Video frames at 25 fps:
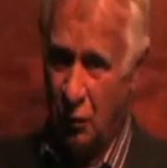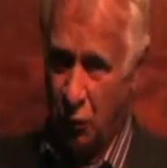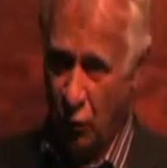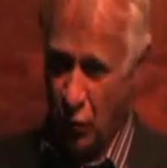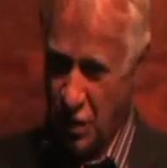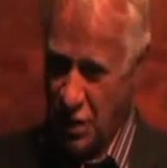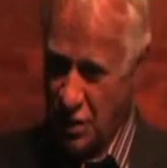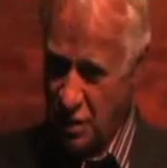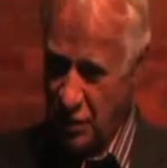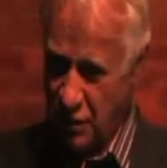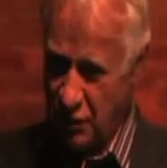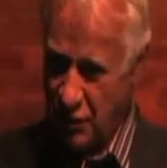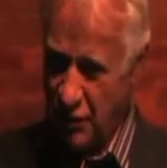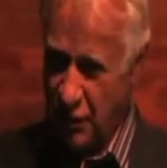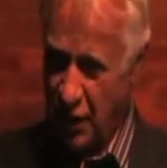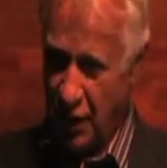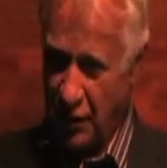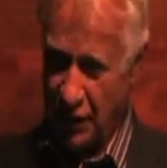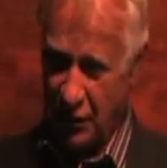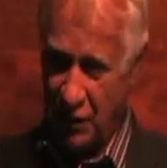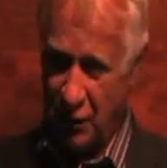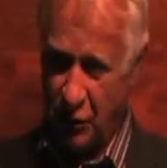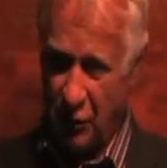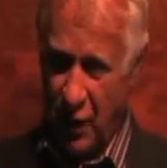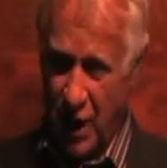Once you've
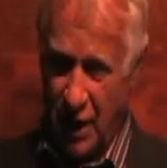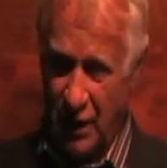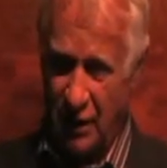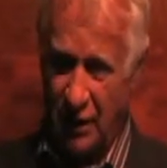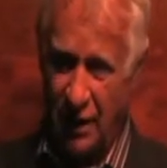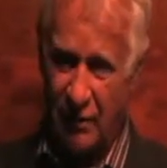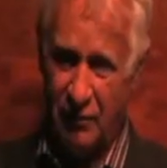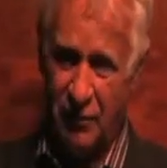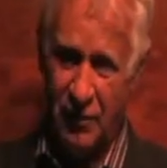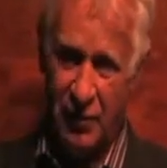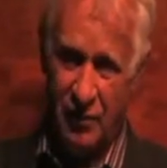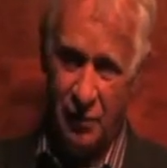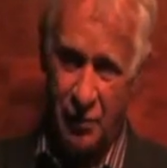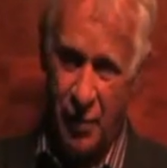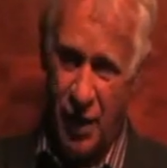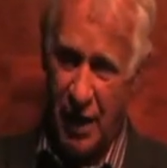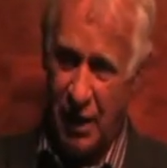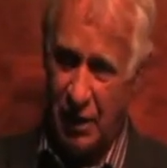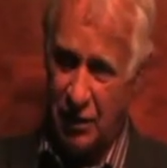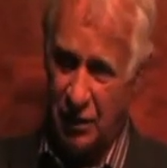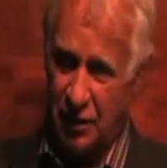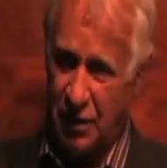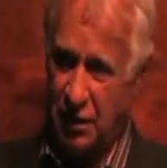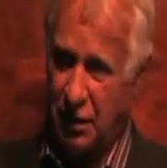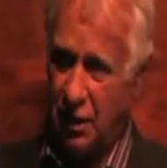got the right level of
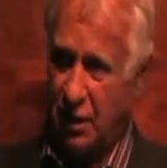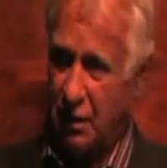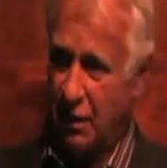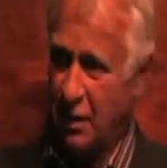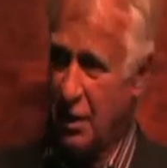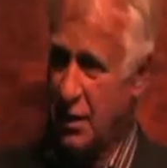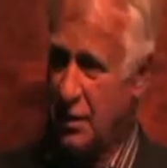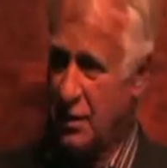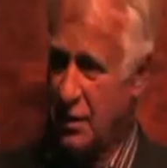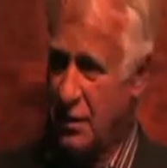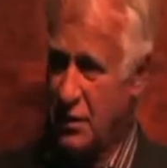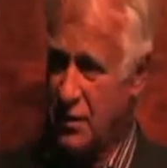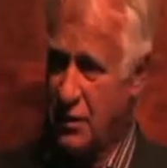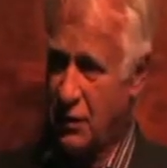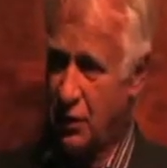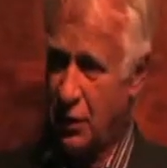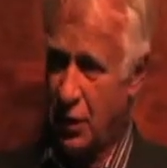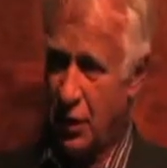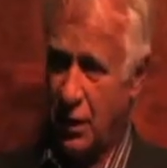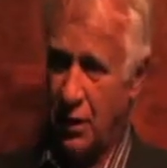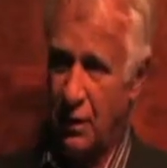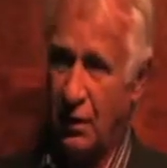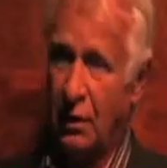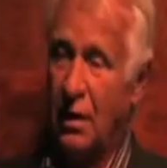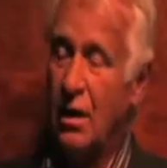biochar in the
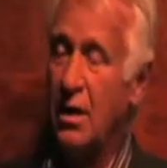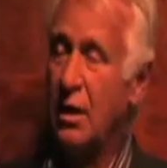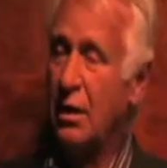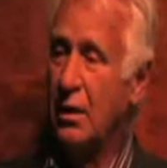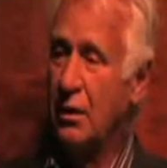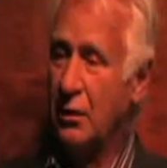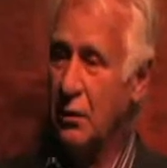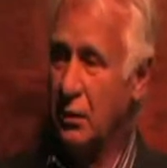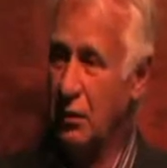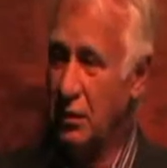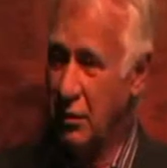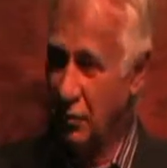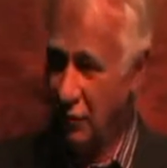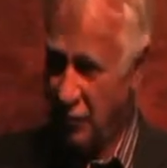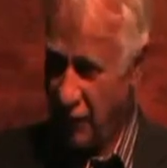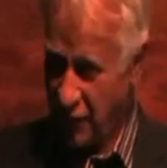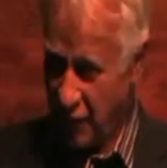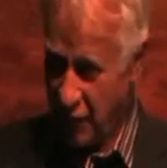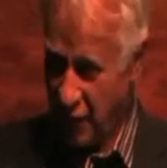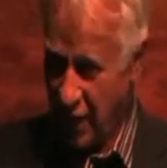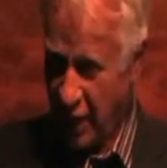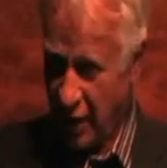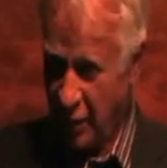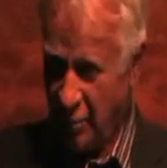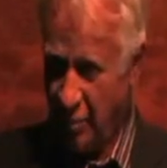soil, you can
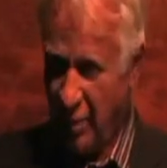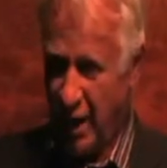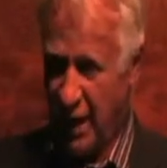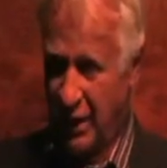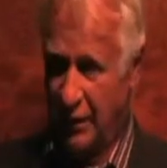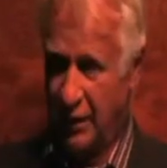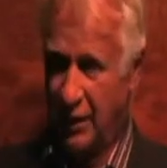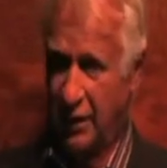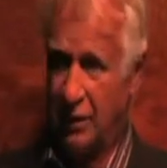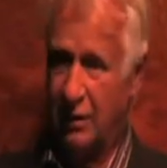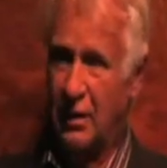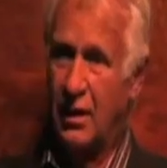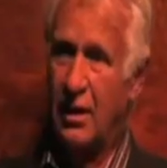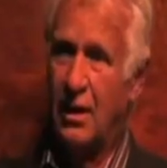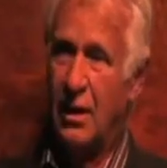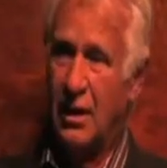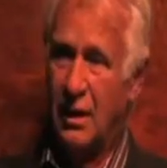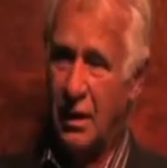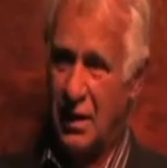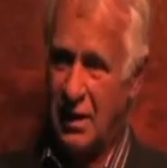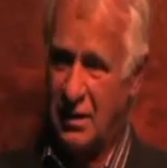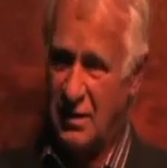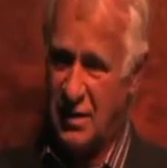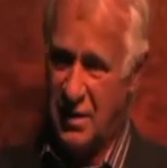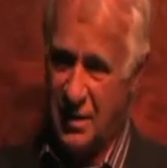forget about
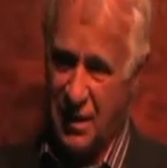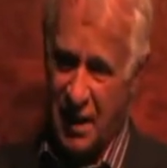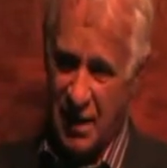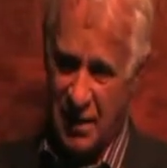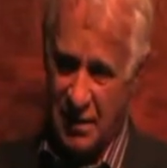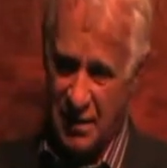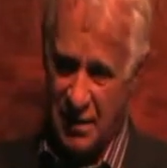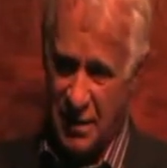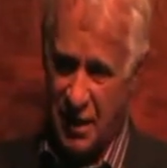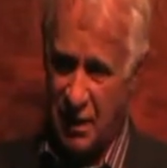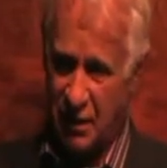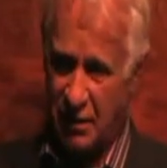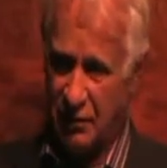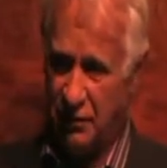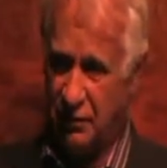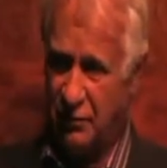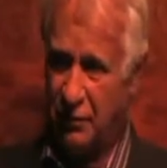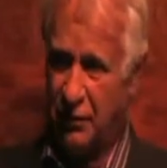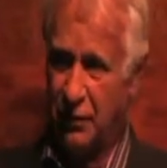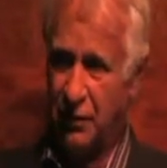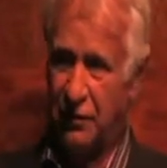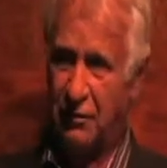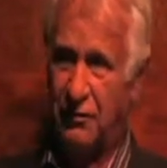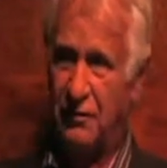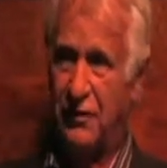it. It stays there
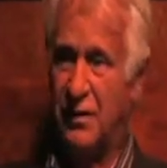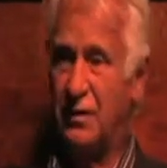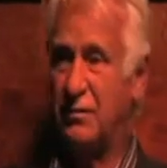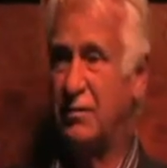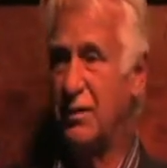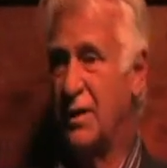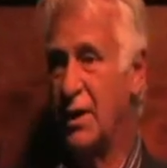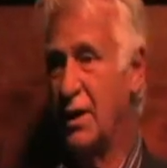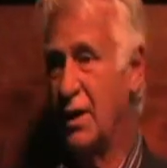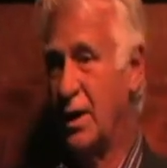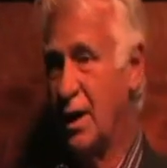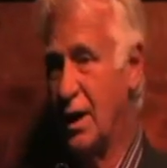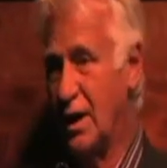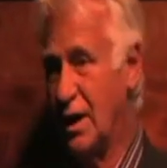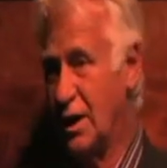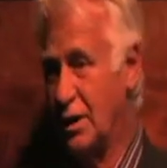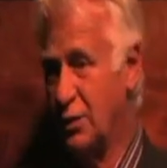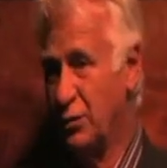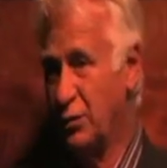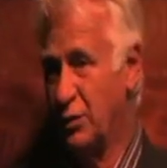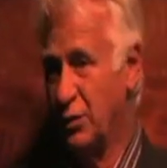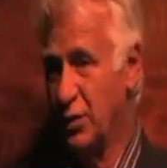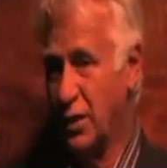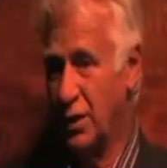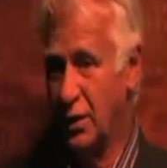for 50,
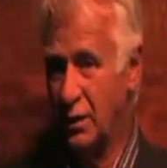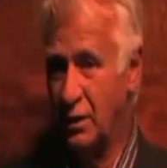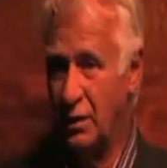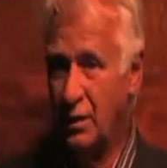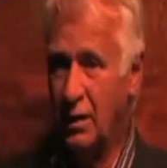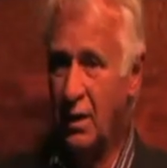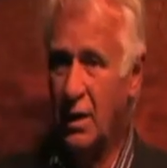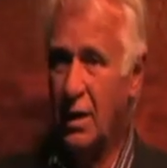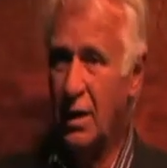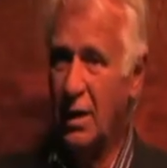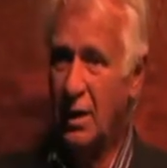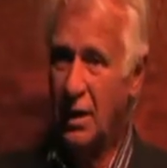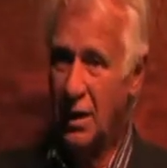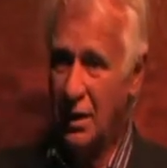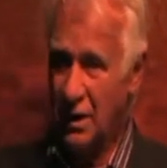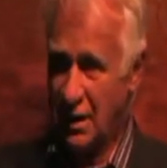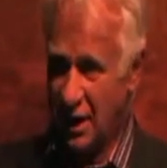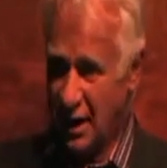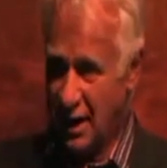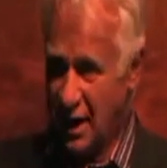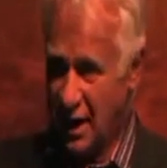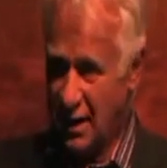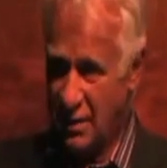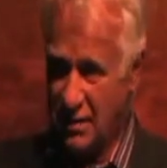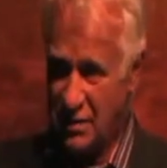100, in the
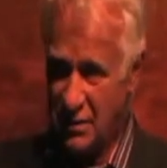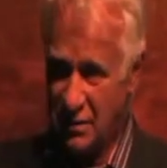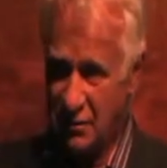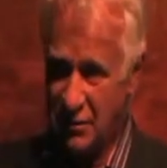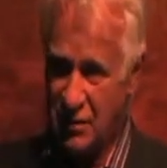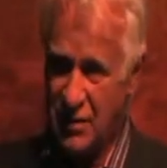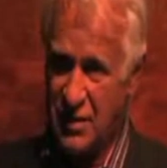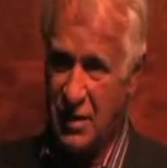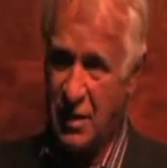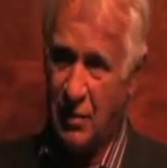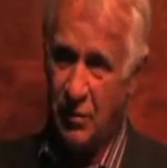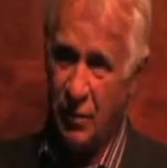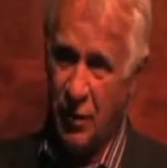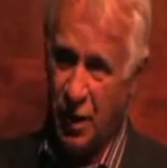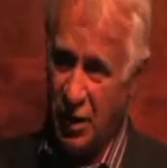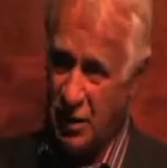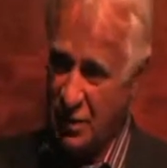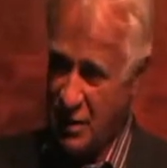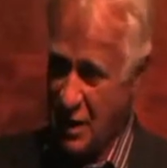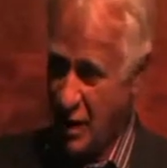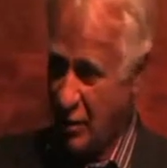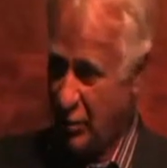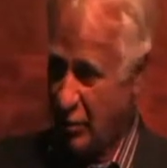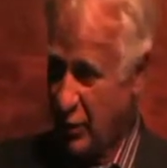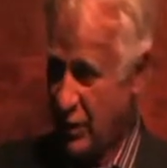case of some
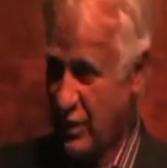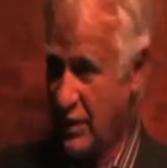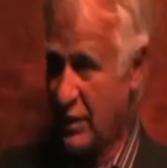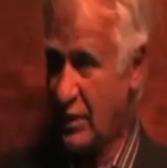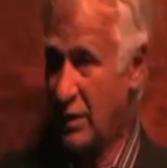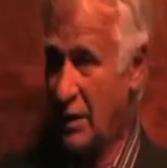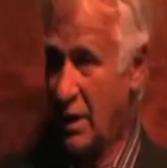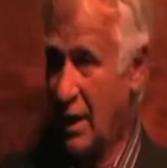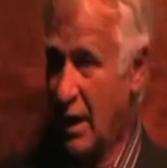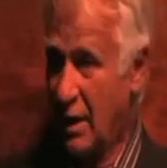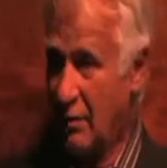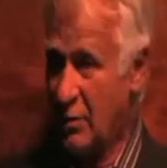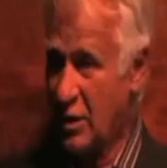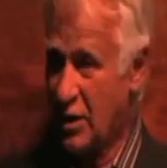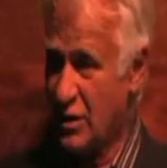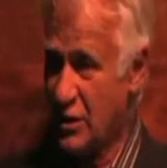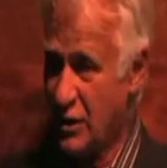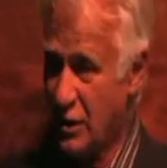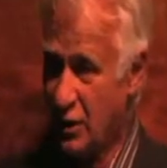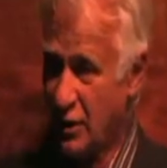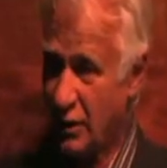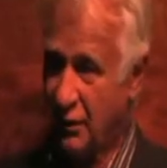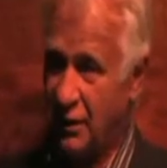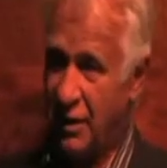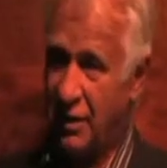examples in the
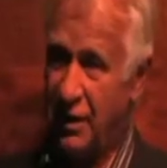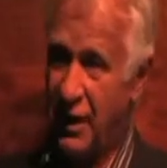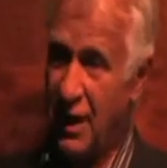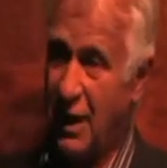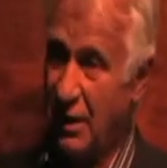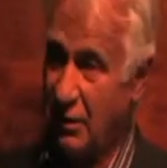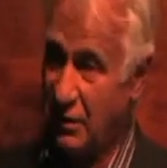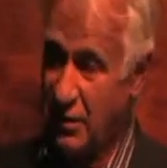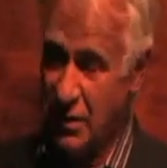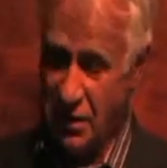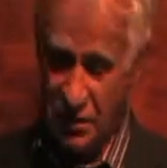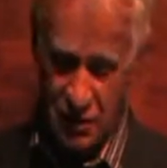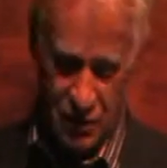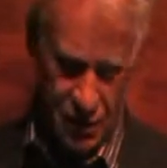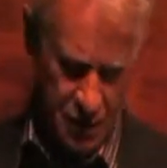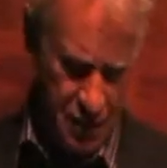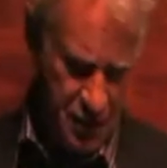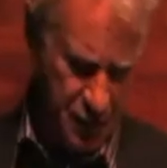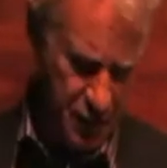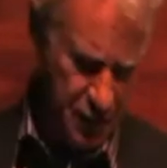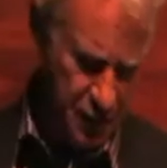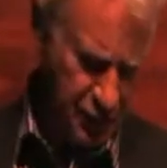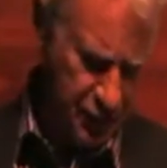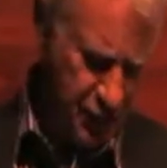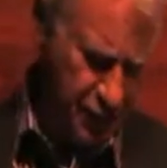Amazon, thousands
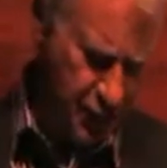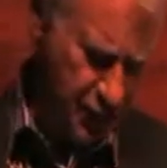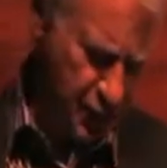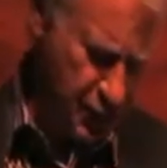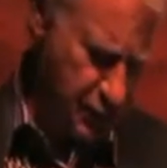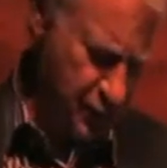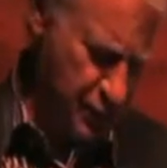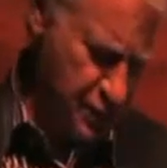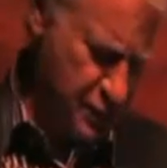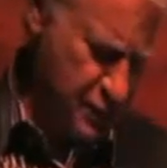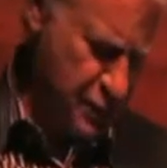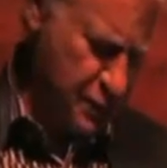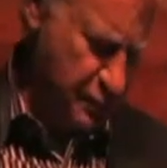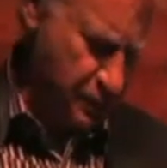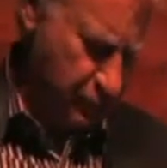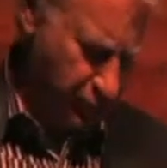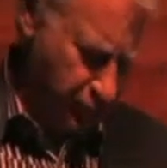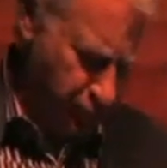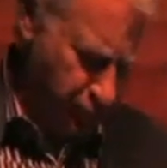of years.